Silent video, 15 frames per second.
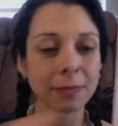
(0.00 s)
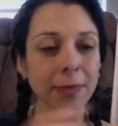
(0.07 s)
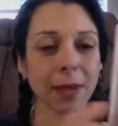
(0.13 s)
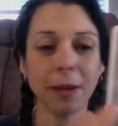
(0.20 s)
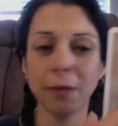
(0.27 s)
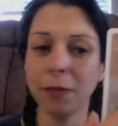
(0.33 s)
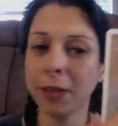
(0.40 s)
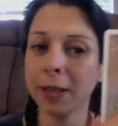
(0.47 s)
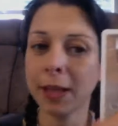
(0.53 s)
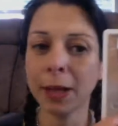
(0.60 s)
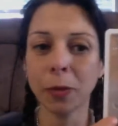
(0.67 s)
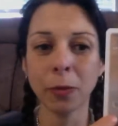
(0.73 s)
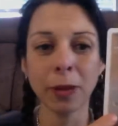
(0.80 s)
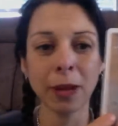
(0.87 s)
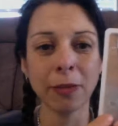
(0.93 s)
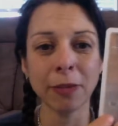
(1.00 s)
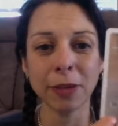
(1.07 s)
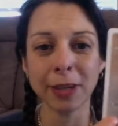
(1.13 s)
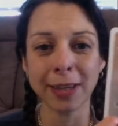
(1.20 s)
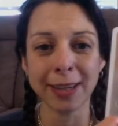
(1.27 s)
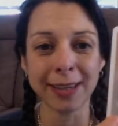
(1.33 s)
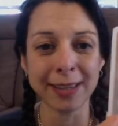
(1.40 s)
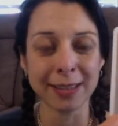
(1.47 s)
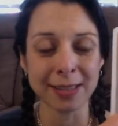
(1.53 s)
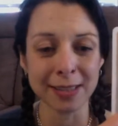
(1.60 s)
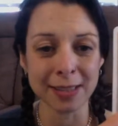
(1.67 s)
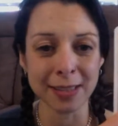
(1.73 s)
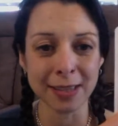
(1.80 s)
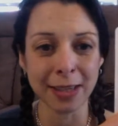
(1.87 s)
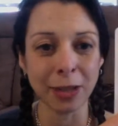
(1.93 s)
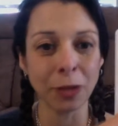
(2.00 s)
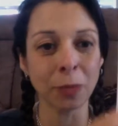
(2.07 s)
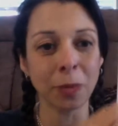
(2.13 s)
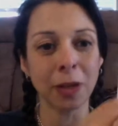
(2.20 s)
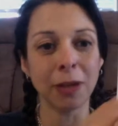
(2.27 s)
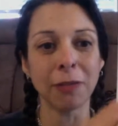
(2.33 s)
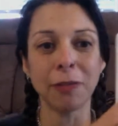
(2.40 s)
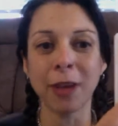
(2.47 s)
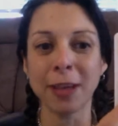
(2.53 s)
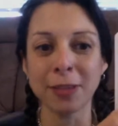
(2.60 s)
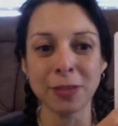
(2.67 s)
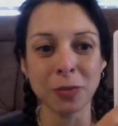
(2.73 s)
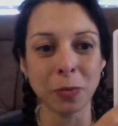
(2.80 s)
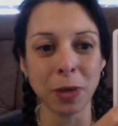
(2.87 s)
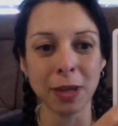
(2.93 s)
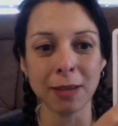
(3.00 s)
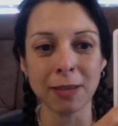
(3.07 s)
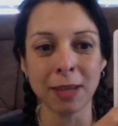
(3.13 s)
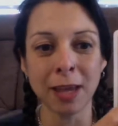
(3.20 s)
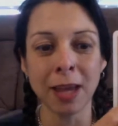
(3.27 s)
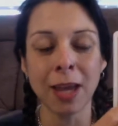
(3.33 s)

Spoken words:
I feel like whatever it is that you're being faced with,